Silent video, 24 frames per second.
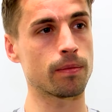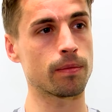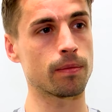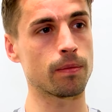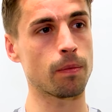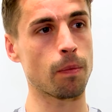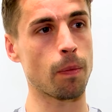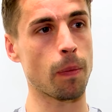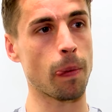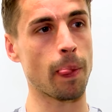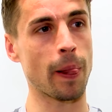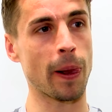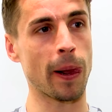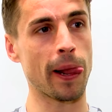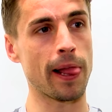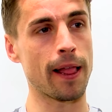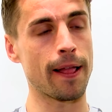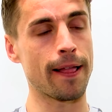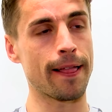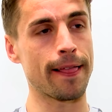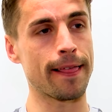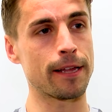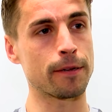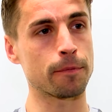Yeah, and,
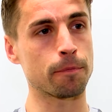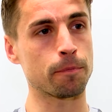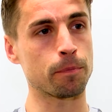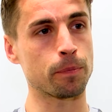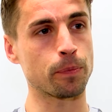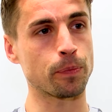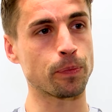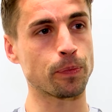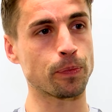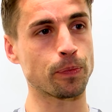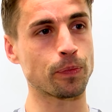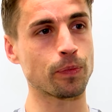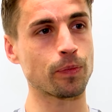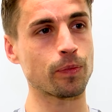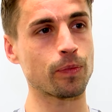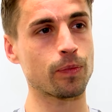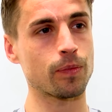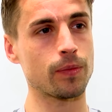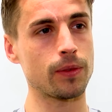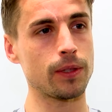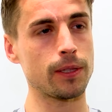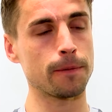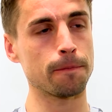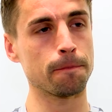and, I was at that game,
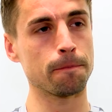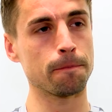and one of the